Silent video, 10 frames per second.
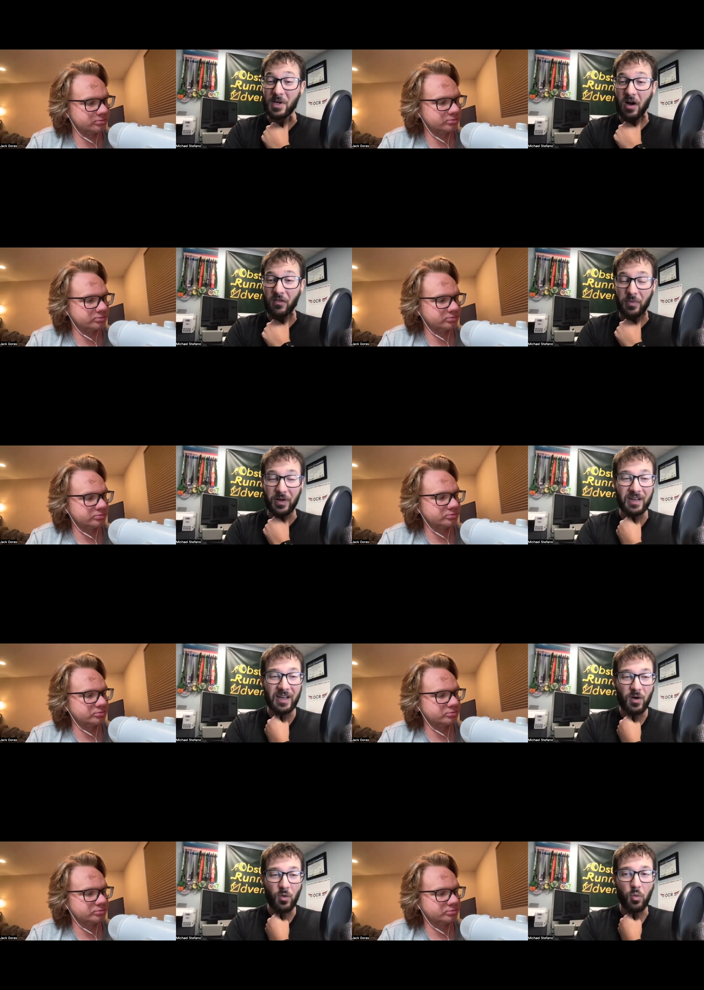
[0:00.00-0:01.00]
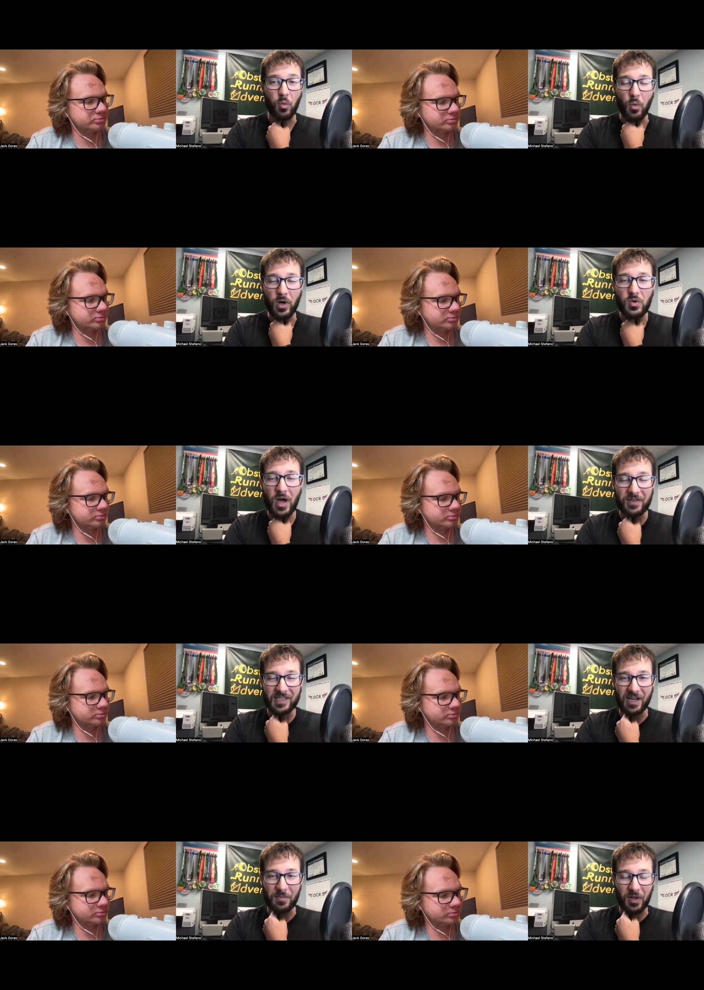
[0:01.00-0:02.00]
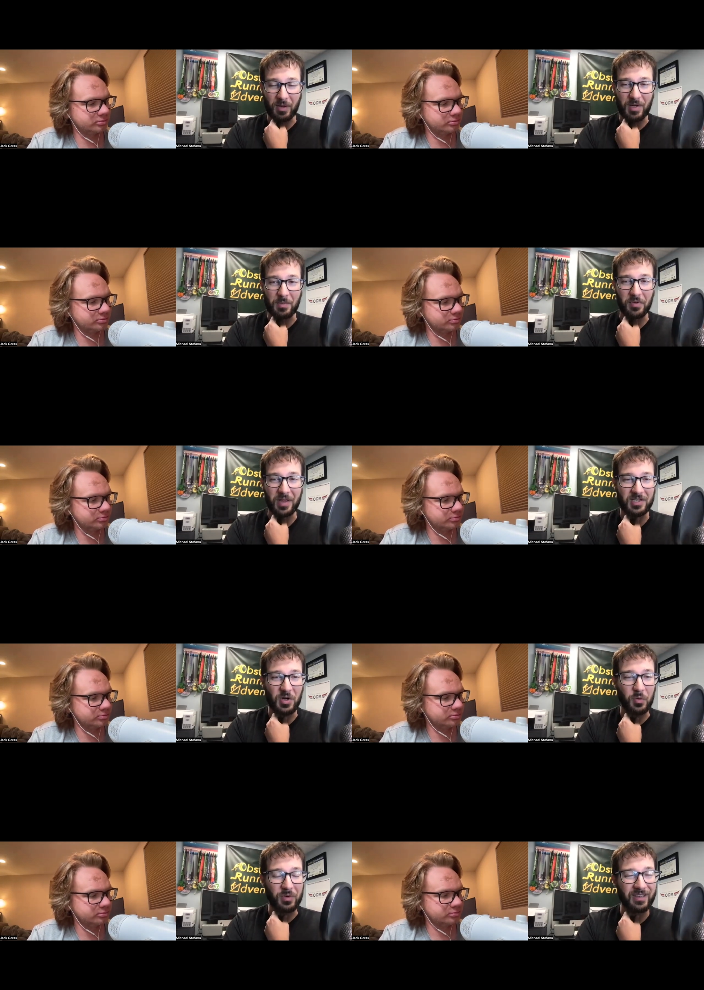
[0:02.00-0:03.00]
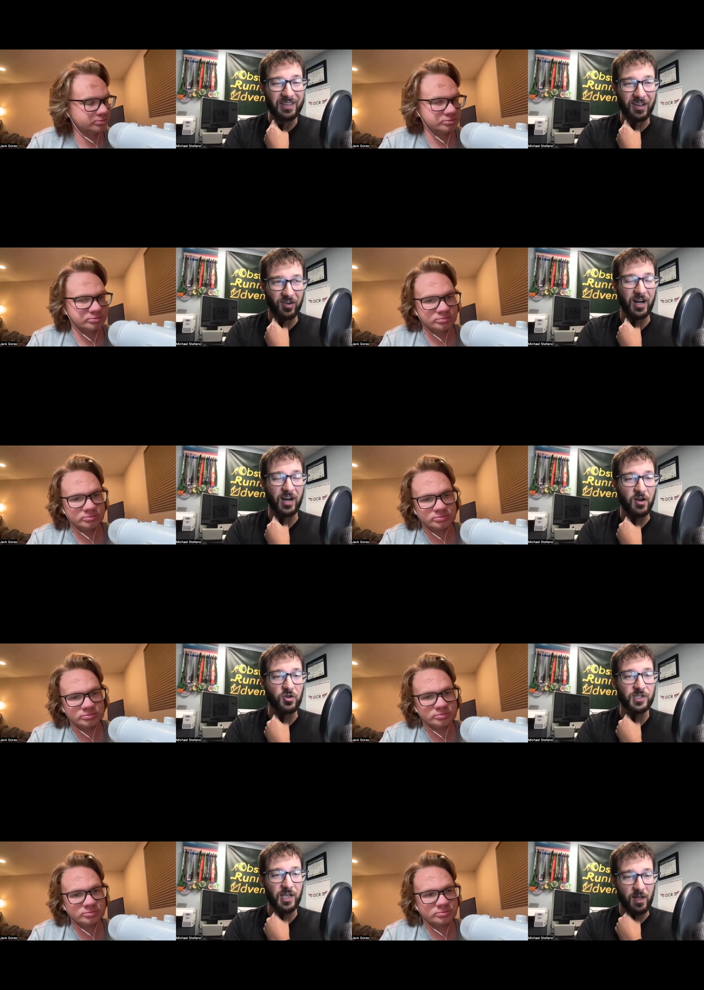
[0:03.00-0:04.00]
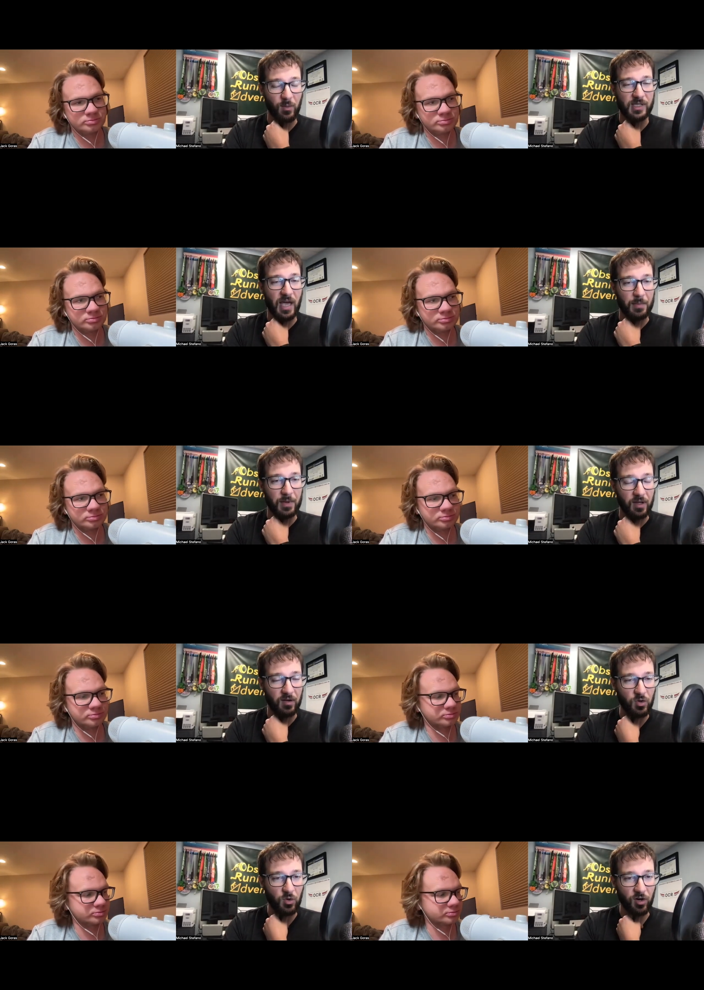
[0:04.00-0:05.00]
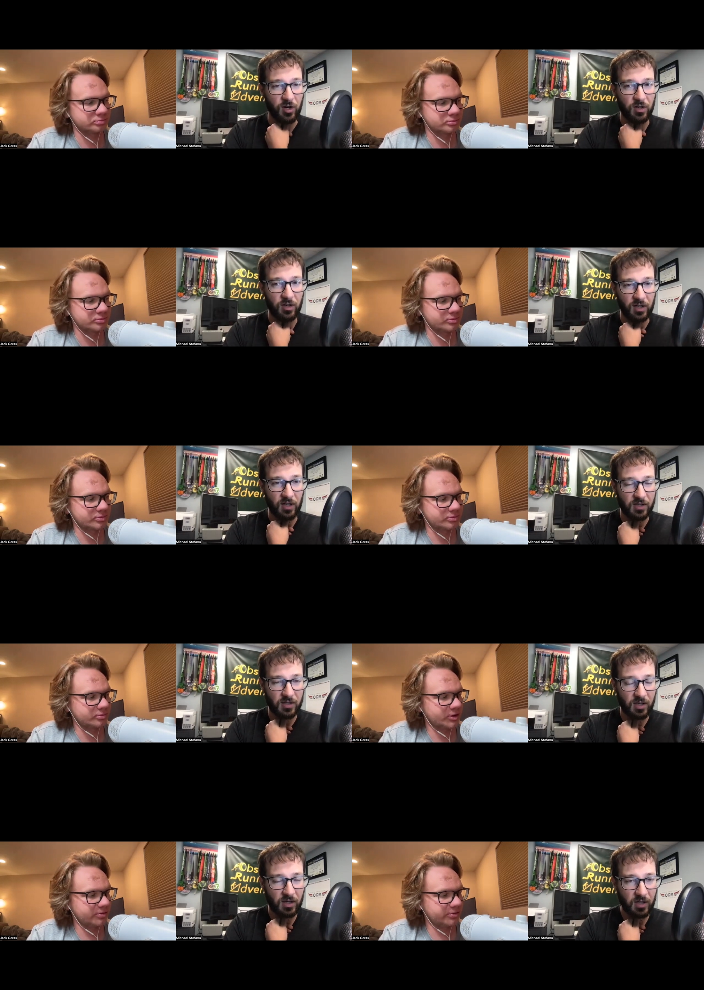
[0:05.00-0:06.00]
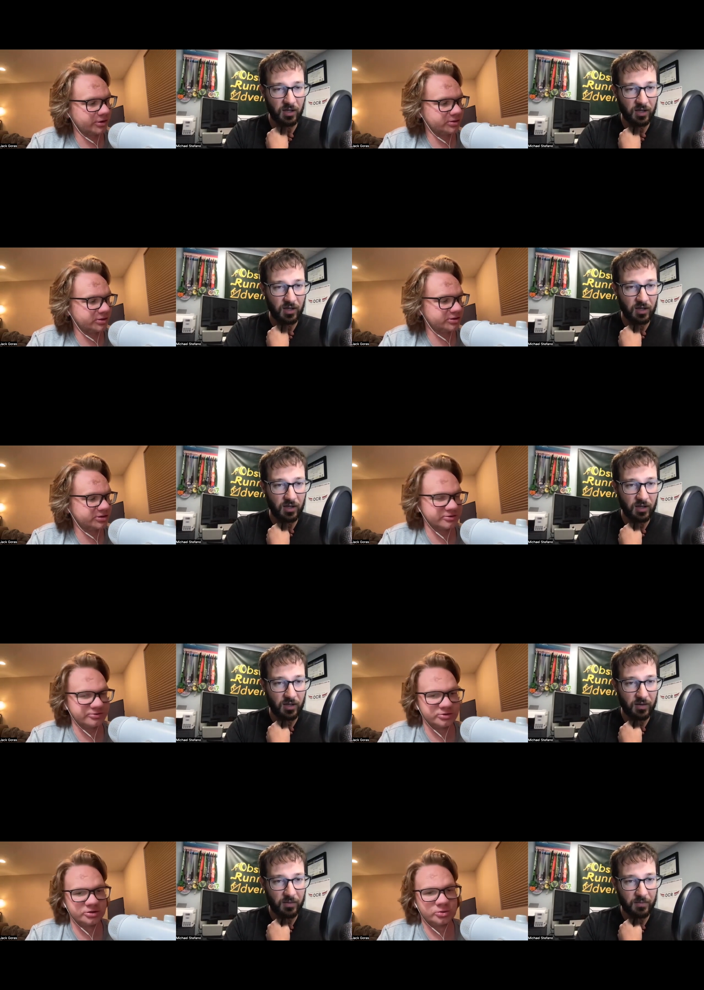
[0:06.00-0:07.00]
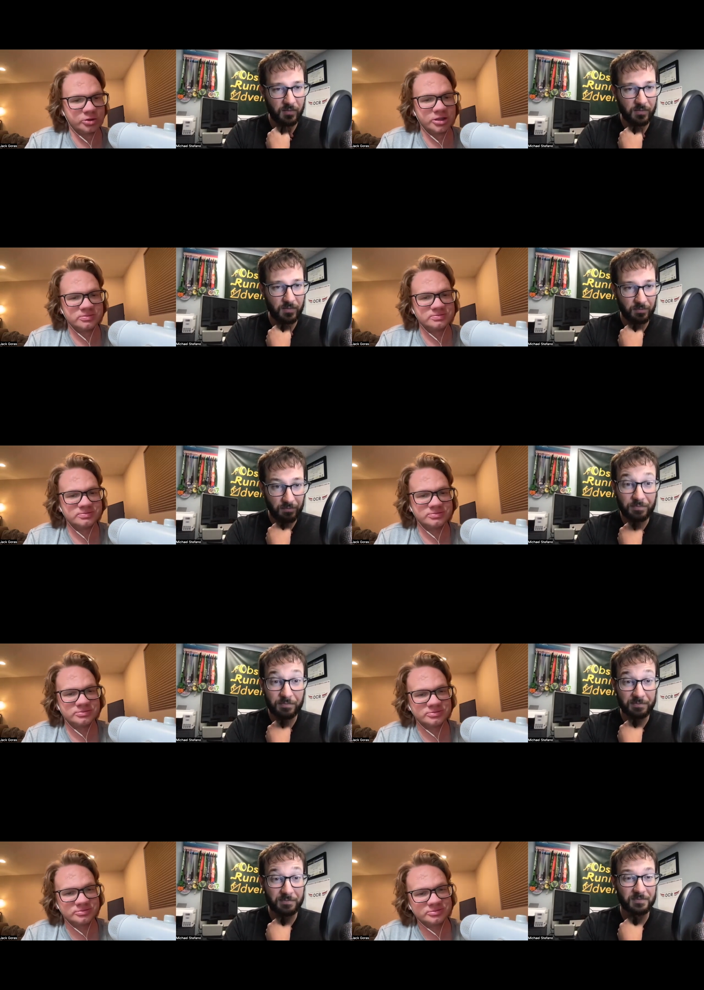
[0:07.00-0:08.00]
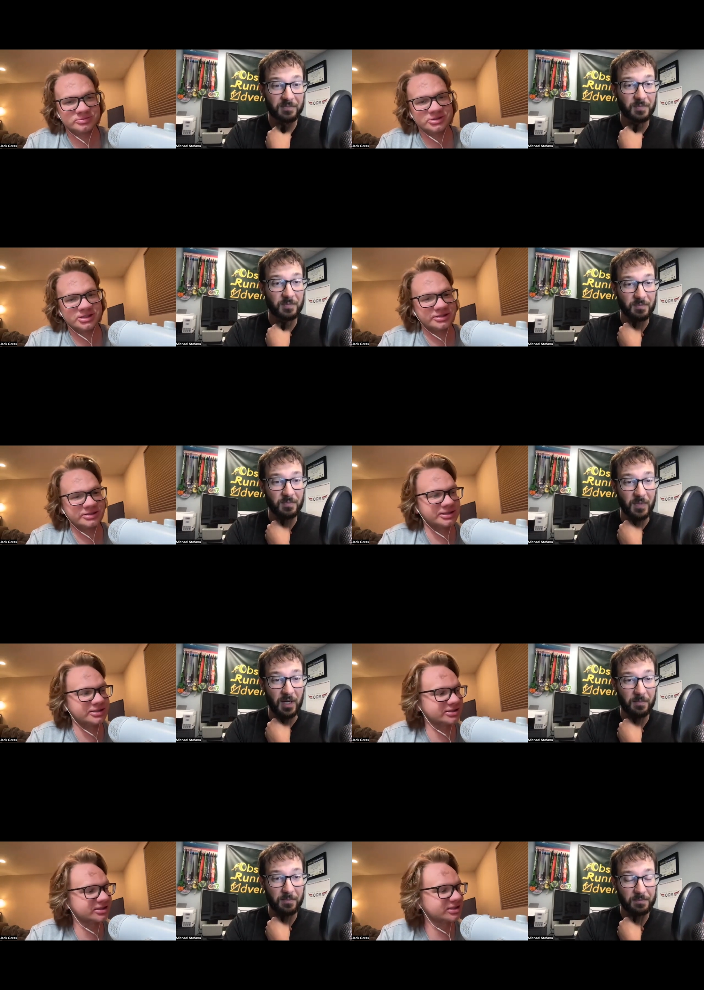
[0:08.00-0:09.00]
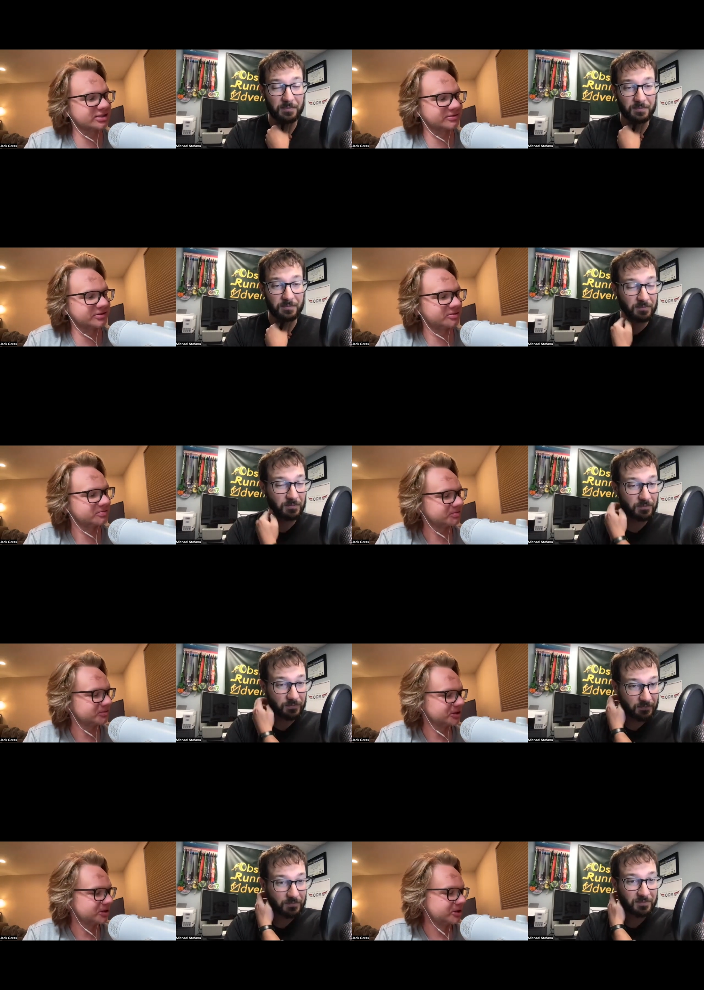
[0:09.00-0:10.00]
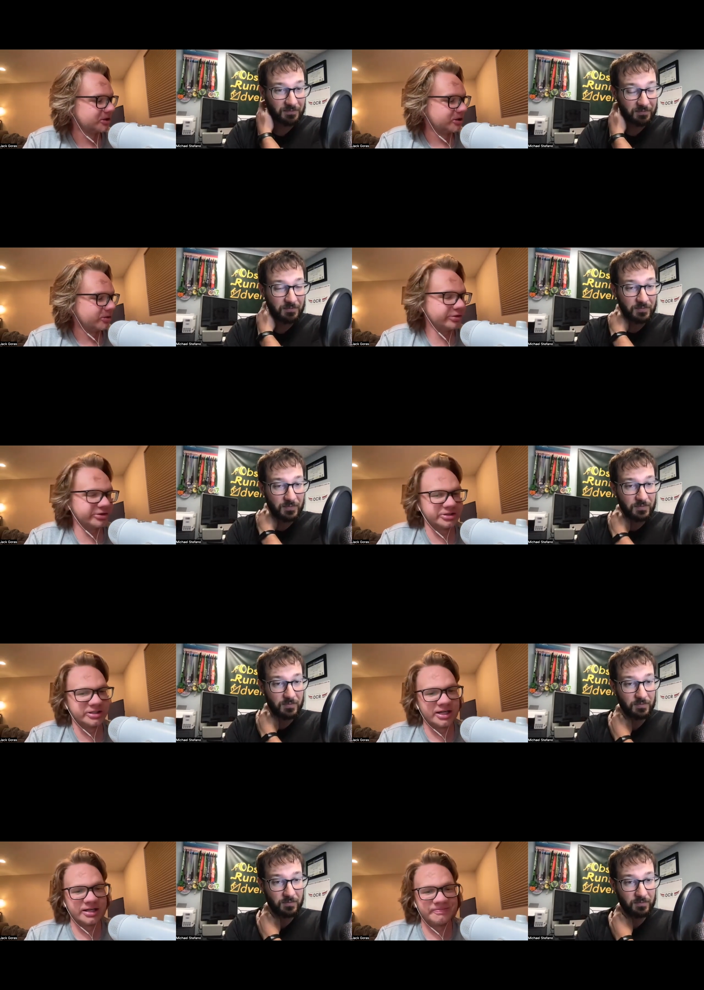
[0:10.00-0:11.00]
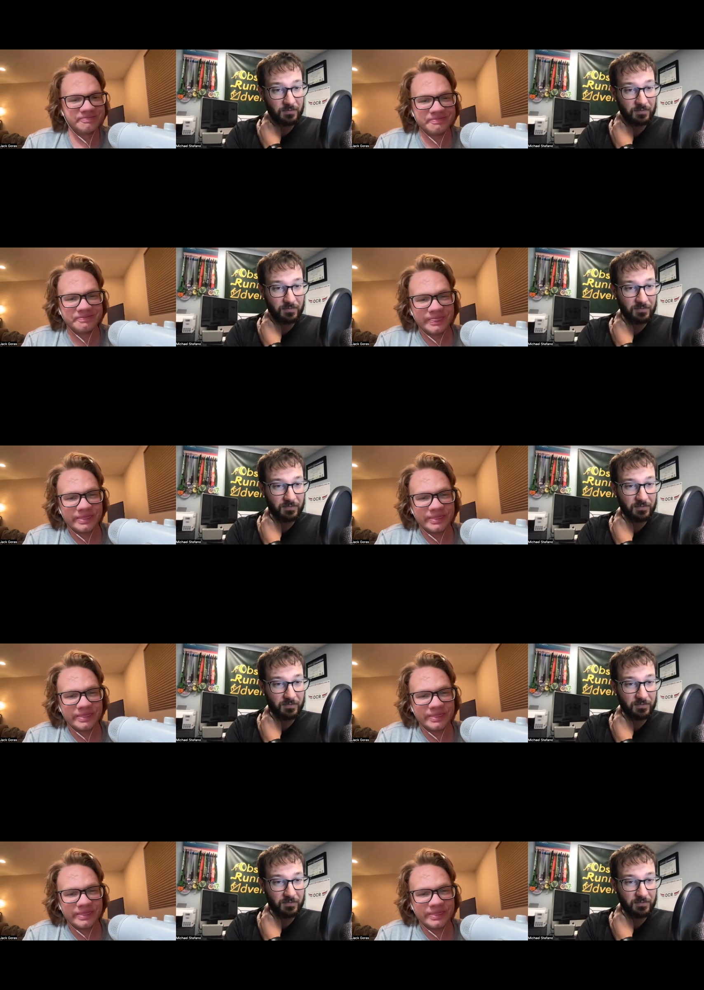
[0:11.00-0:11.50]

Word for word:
Speaker 1: me off, but what do you have to say about like people that are kind of underselling what's happening there in Ukraine, I guess?
Speaker 2: I mean, there's definitely a war. I can confirm. Whether or not the